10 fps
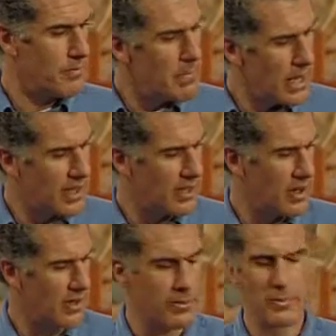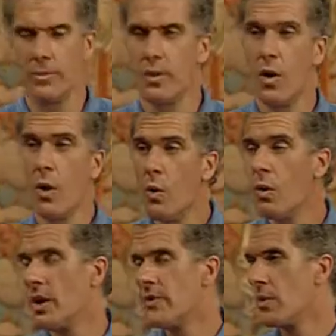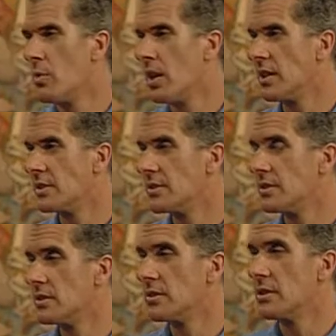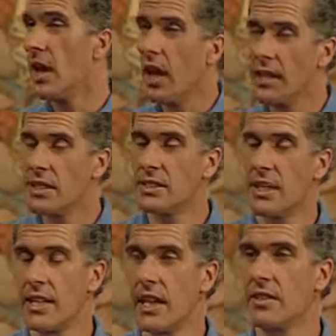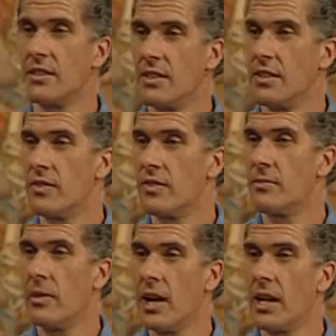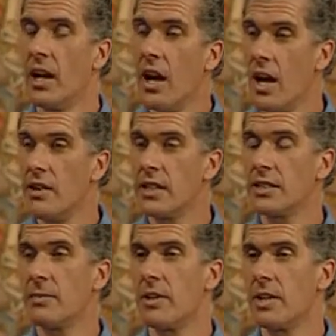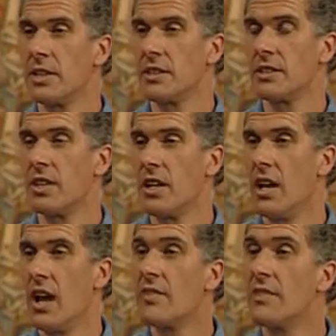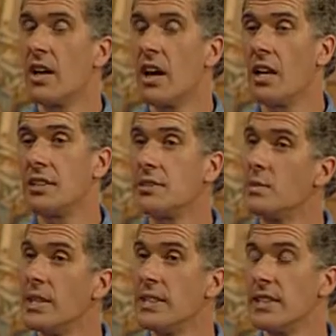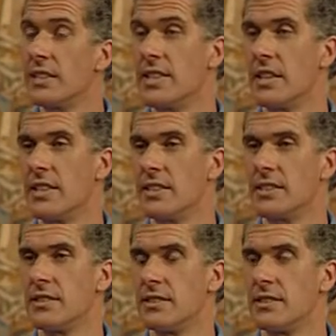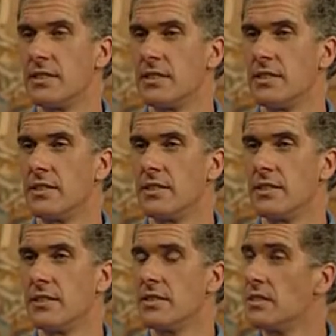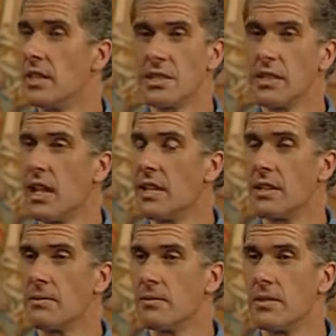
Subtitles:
millions of them, all over the world. I could say that from my own experience over the last 26 years. Just like